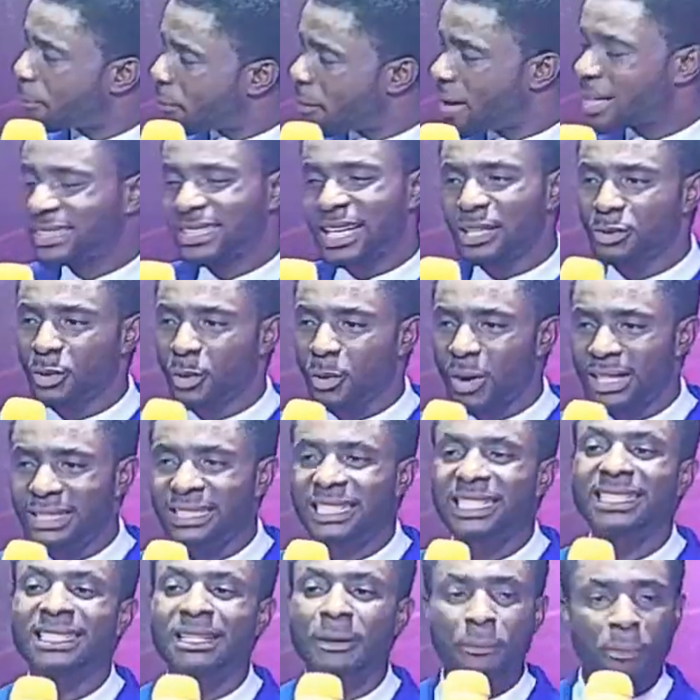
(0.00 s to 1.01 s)
It's a pointer
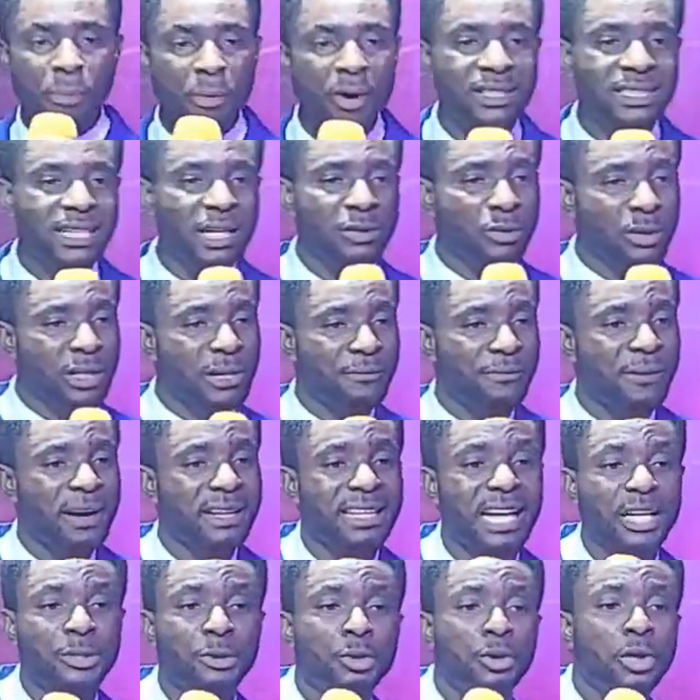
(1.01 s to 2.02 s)
to what? It's a pointer
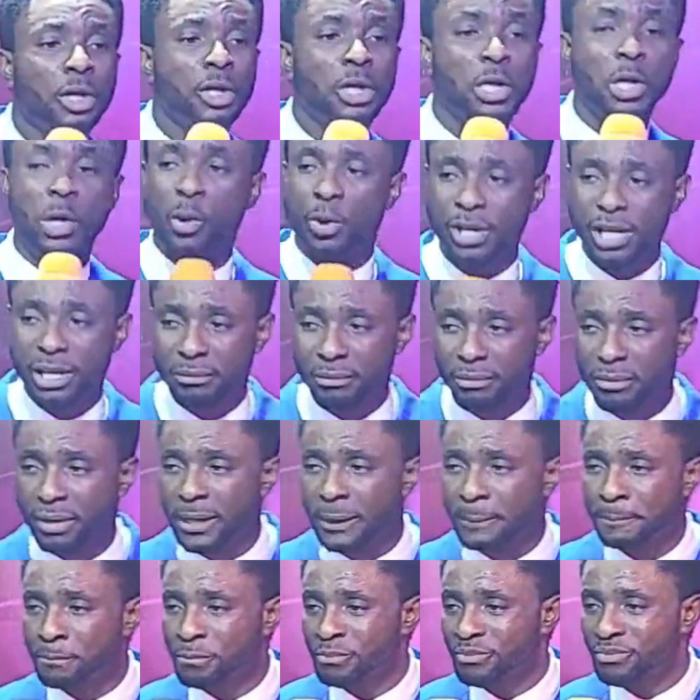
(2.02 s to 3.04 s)
to the fact that you don't know
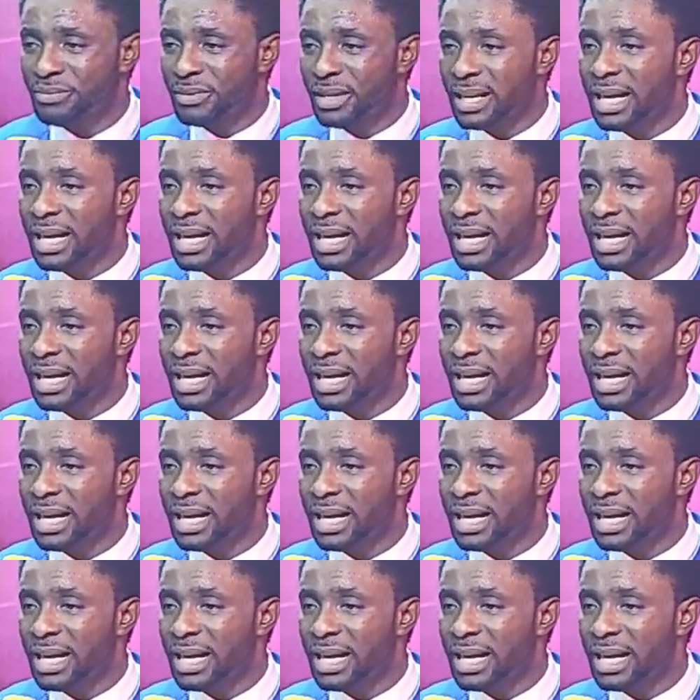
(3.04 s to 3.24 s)
him.